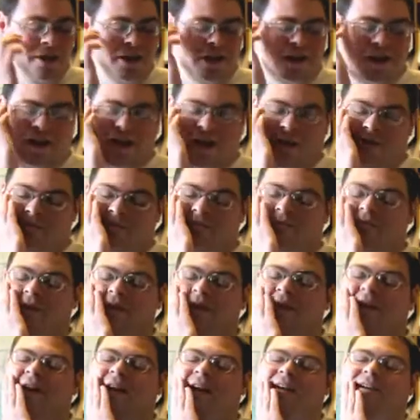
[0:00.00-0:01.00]
uh,
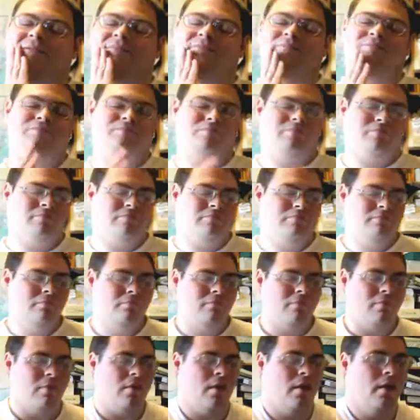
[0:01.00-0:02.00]
but, uh,
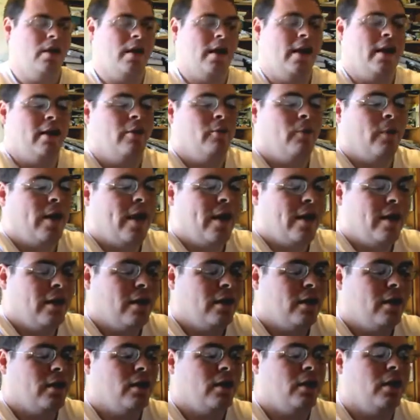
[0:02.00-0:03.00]
anyway,
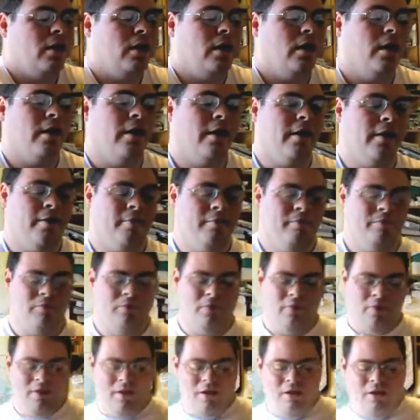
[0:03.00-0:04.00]
um,
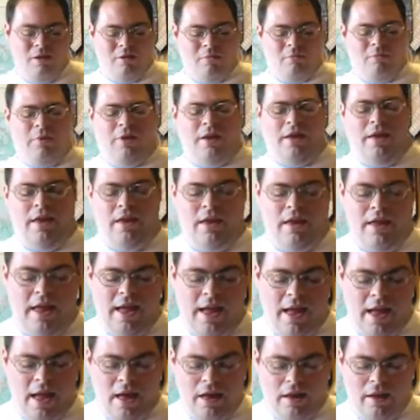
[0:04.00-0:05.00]
but
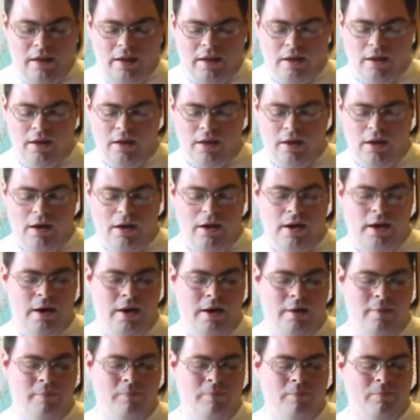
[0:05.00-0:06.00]
yeah,
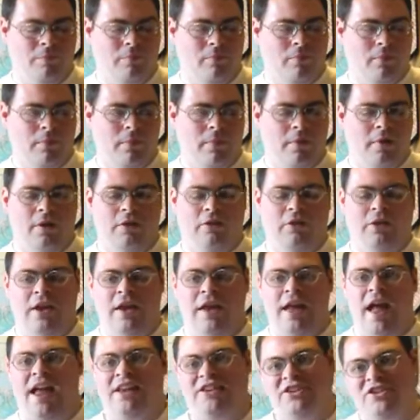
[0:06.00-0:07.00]
um,
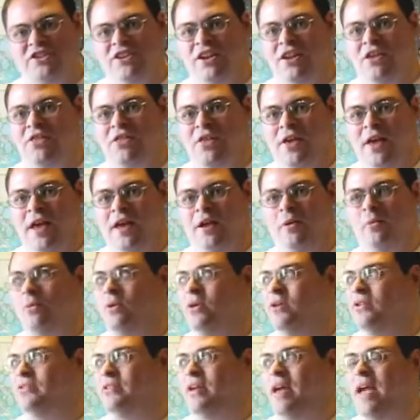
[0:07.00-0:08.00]
the HD thing
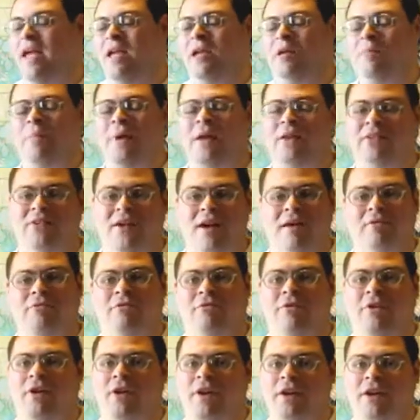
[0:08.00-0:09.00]
was a big time
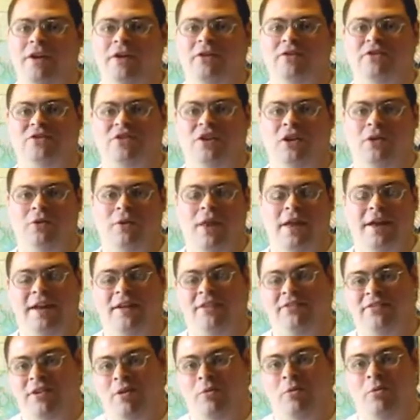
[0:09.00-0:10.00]
failure, so like
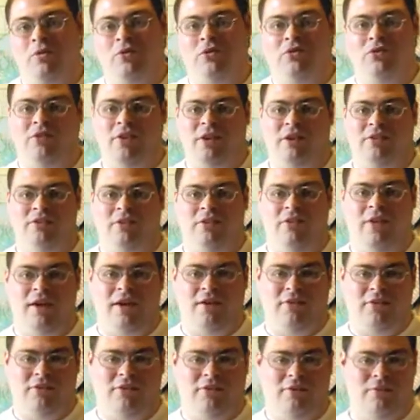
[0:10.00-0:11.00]
I said, we're going to stick to
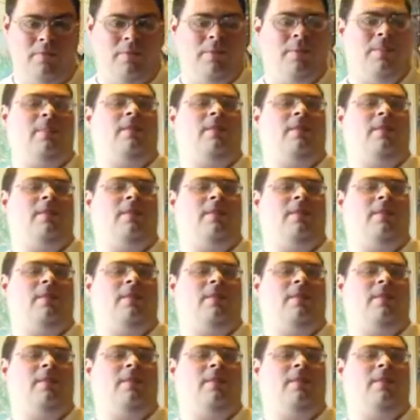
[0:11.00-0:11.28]
this.